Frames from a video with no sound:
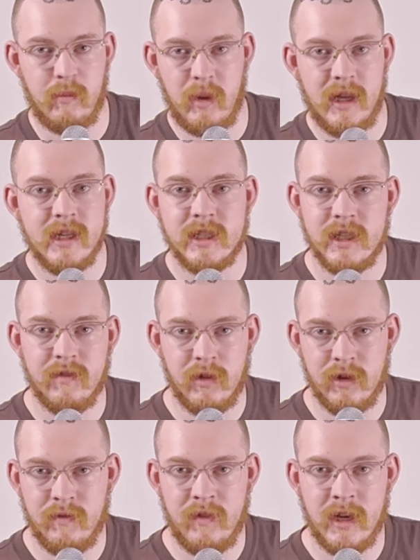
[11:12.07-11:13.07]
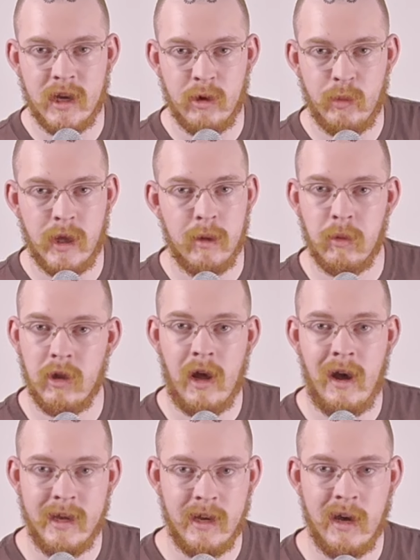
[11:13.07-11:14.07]
plenty of other video people
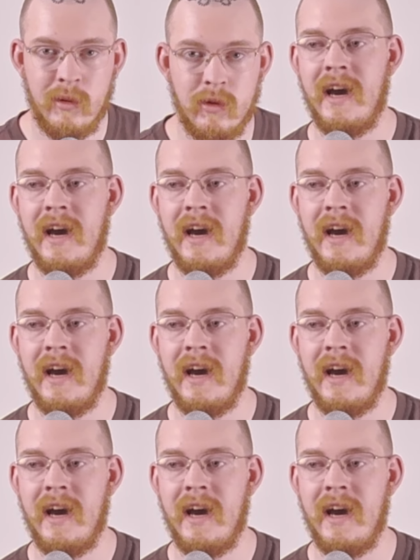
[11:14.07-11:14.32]
I know.